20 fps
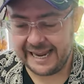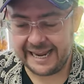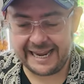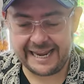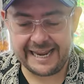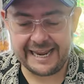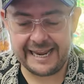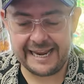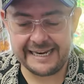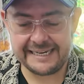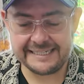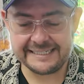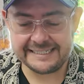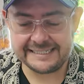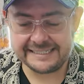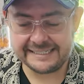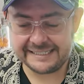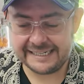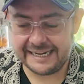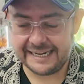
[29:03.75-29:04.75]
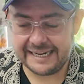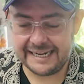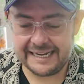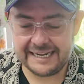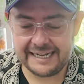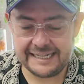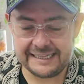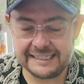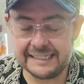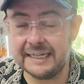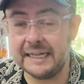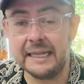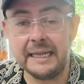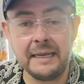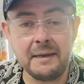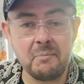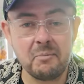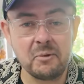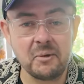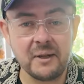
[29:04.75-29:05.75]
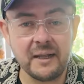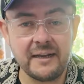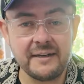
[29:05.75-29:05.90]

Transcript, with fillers: and uh, little Hebrew